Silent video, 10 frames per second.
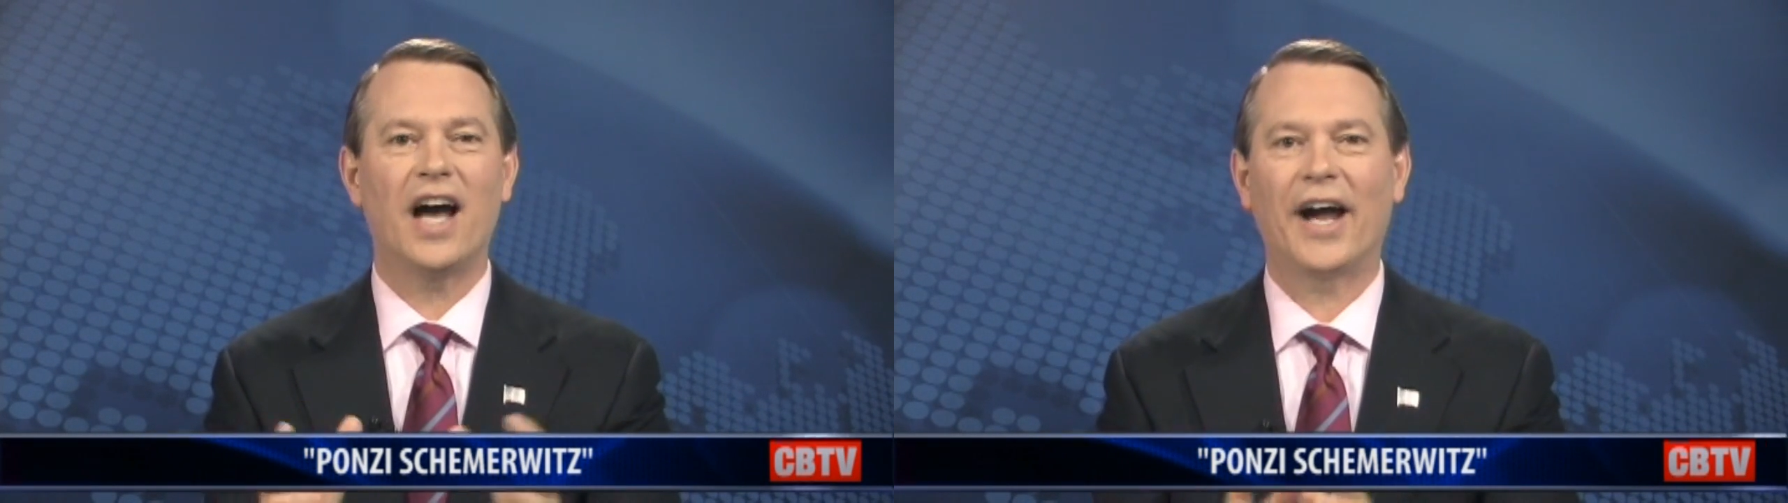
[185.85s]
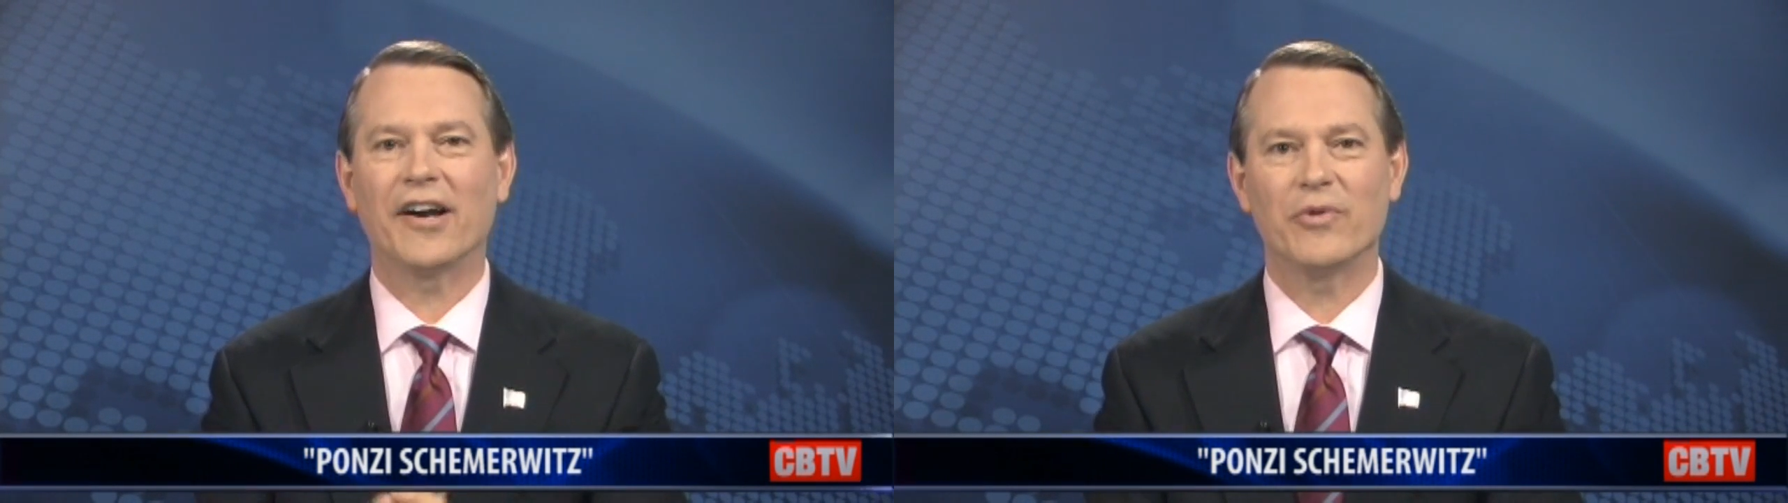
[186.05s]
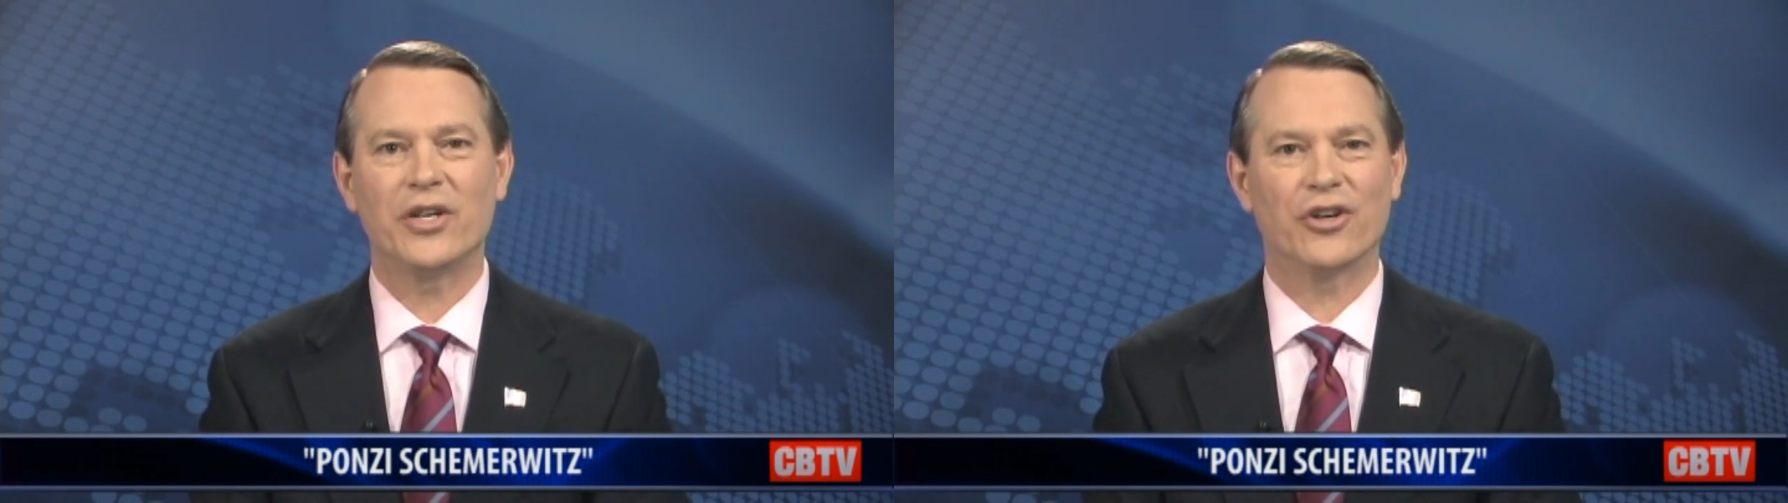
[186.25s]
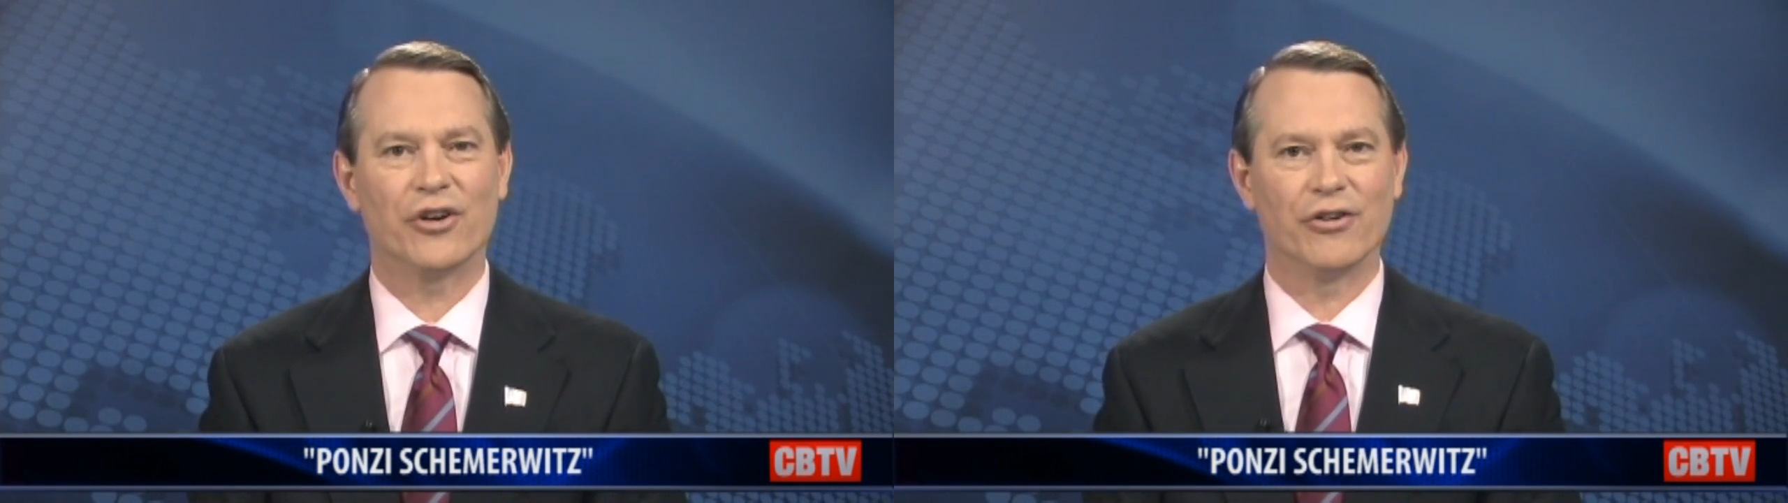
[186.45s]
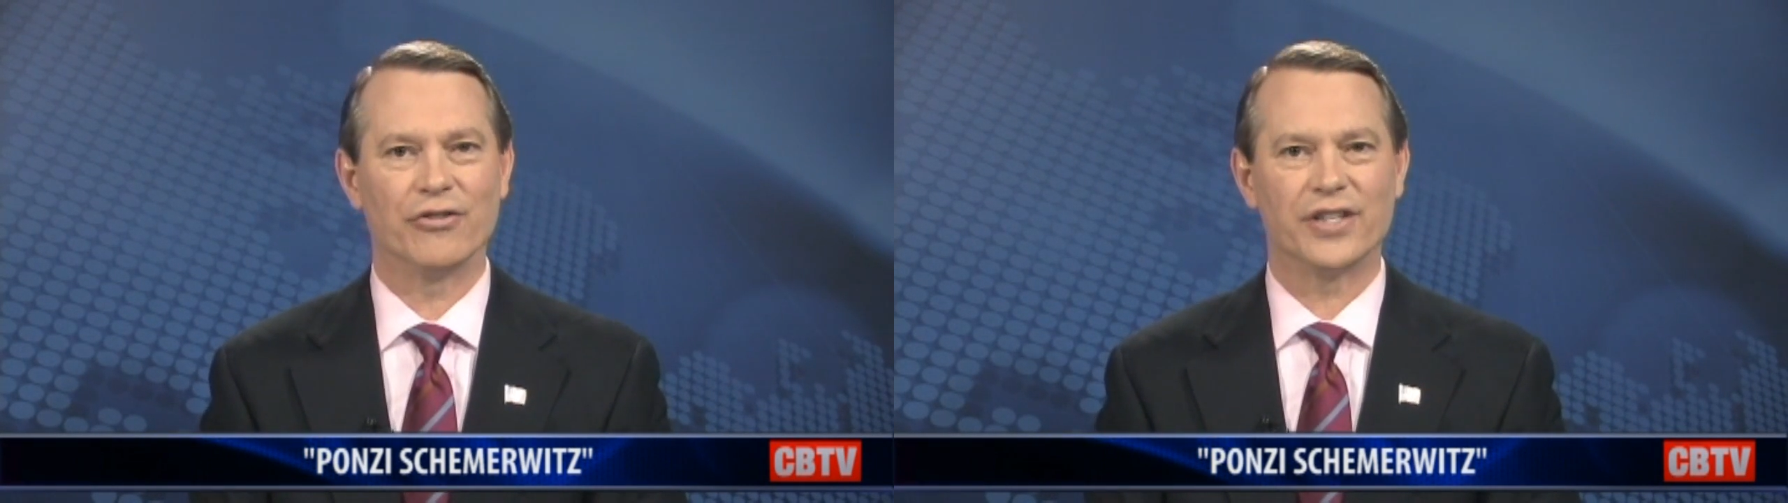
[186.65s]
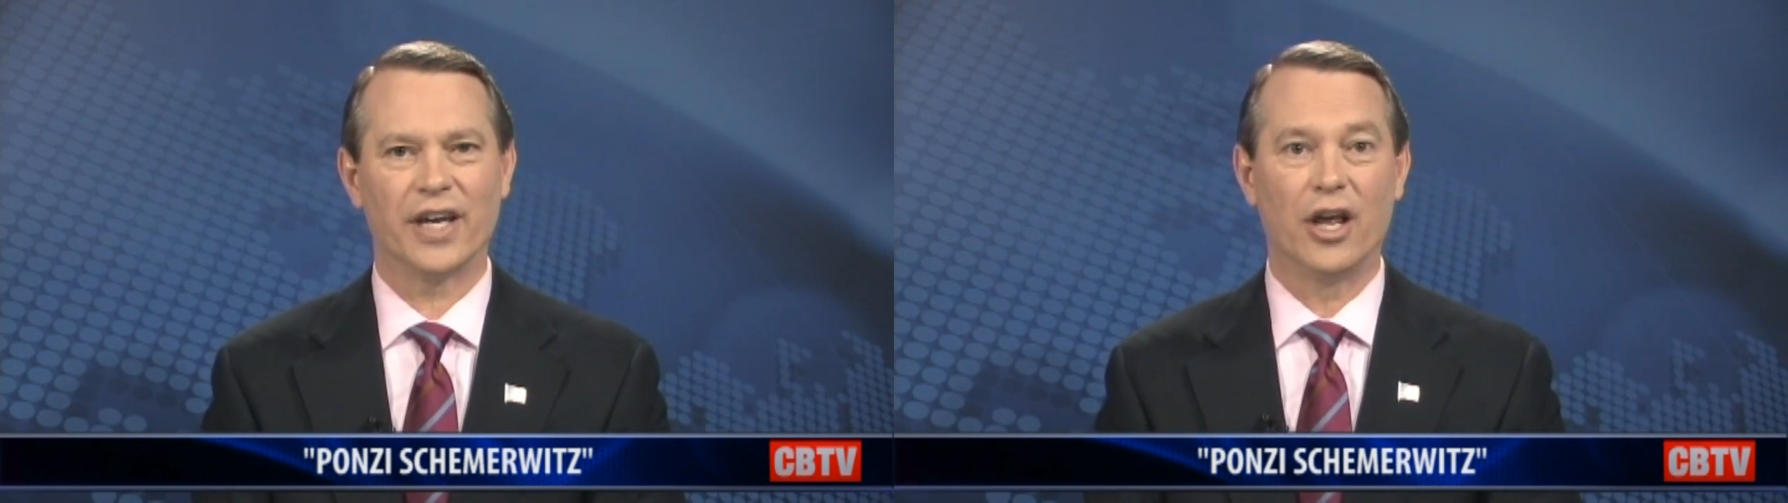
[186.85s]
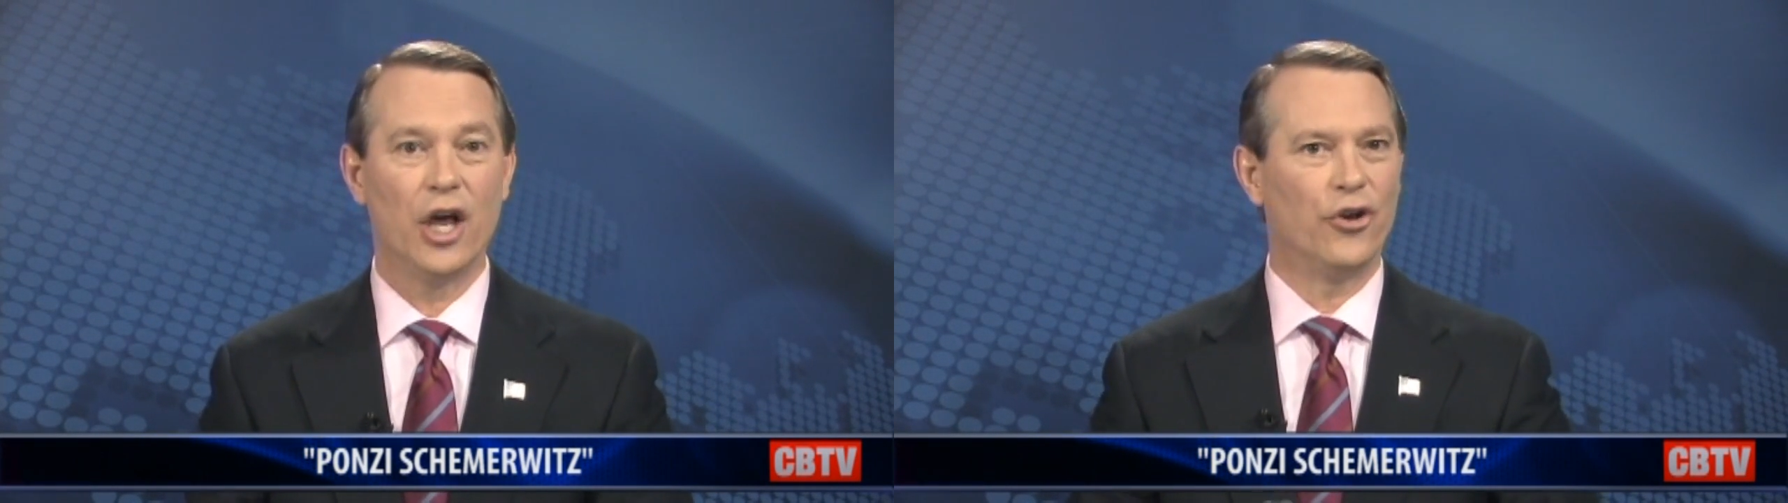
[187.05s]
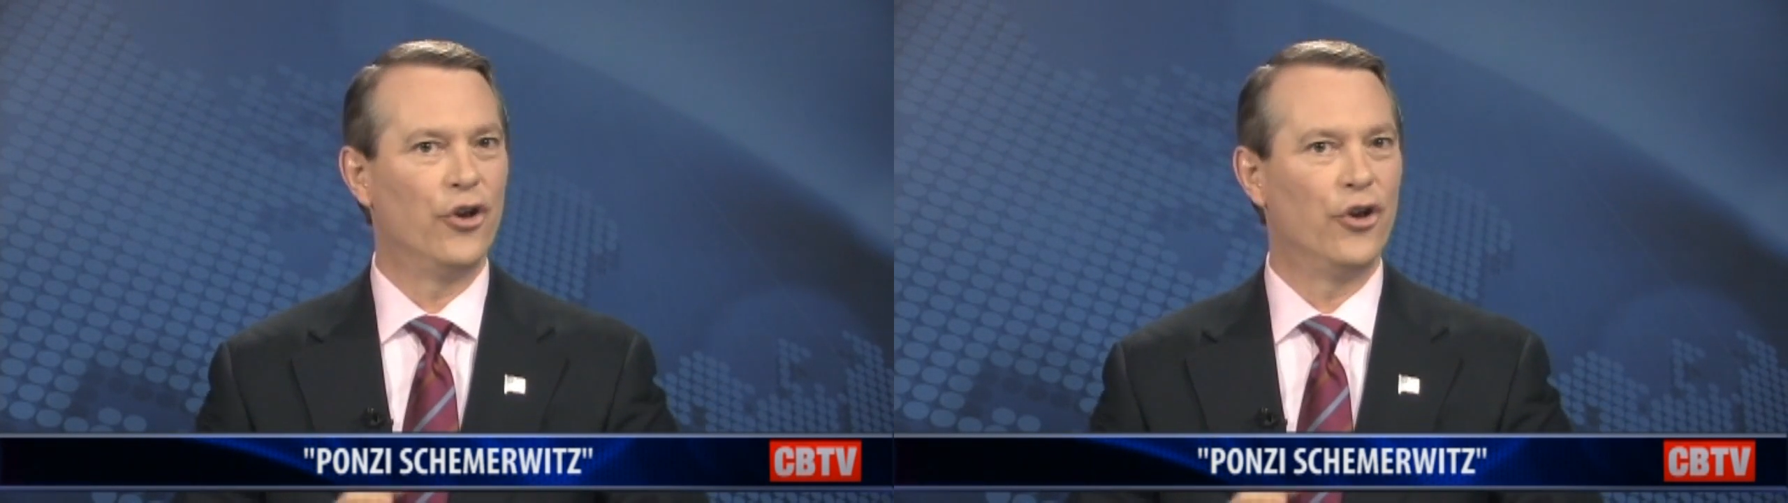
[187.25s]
higher returns and